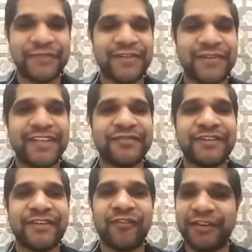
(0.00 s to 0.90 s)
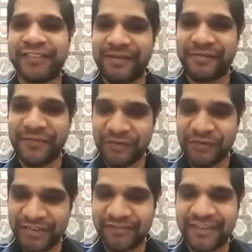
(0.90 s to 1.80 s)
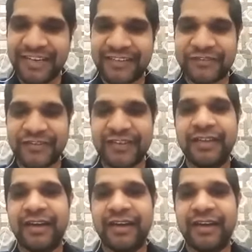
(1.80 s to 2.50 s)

as well as we have got some unique one as well,